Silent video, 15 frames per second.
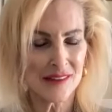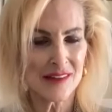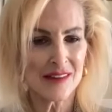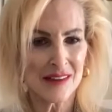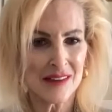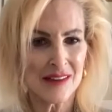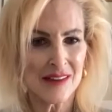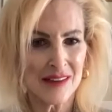
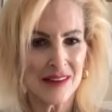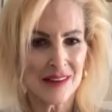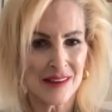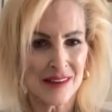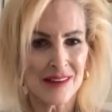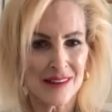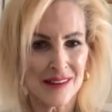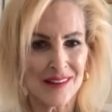Mm.
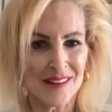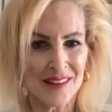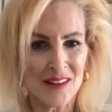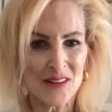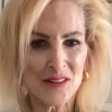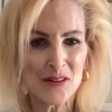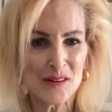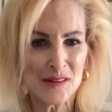Yeah,
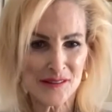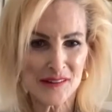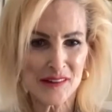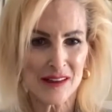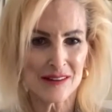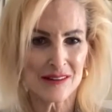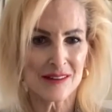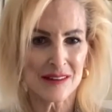
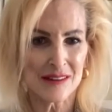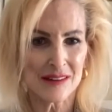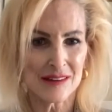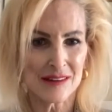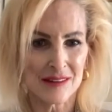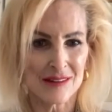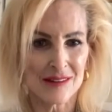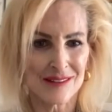understanding.
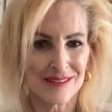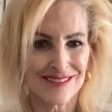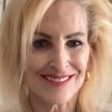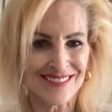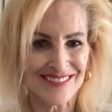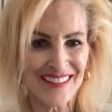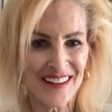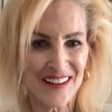
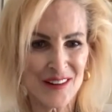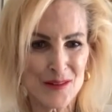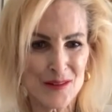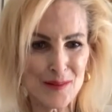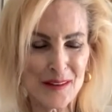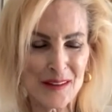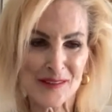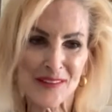Yeah,
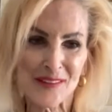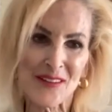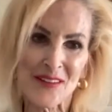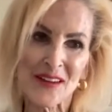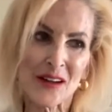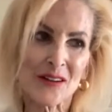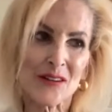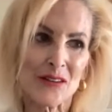because I
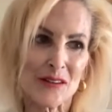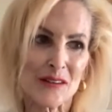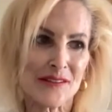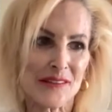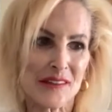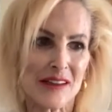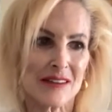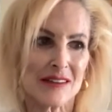think
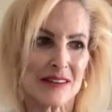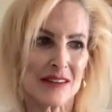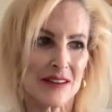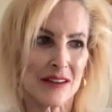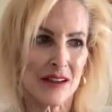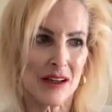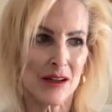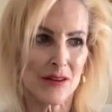understanding
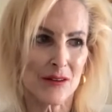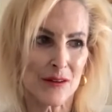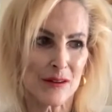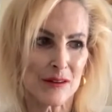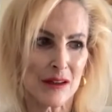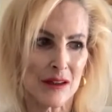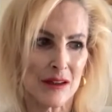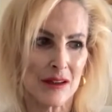the
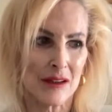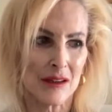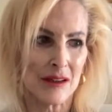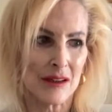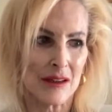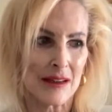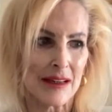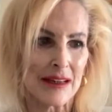other
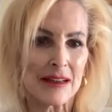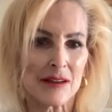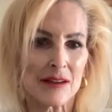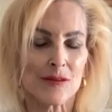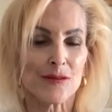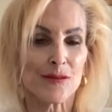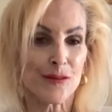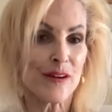can
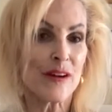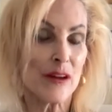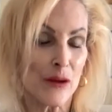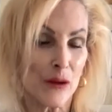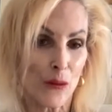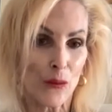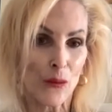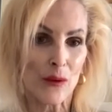free
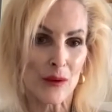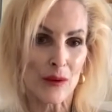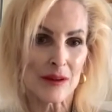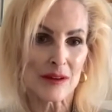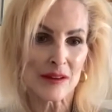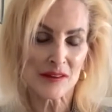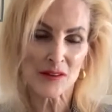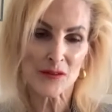you.
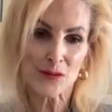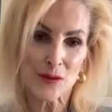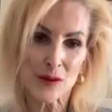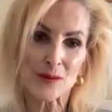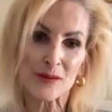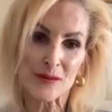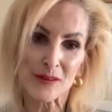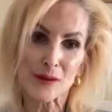It's a form
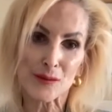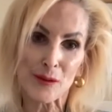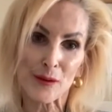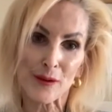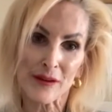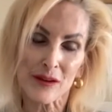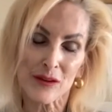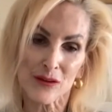of
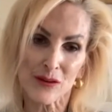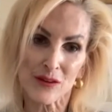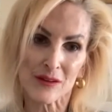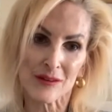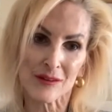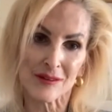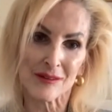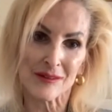
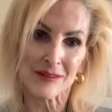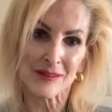liberation.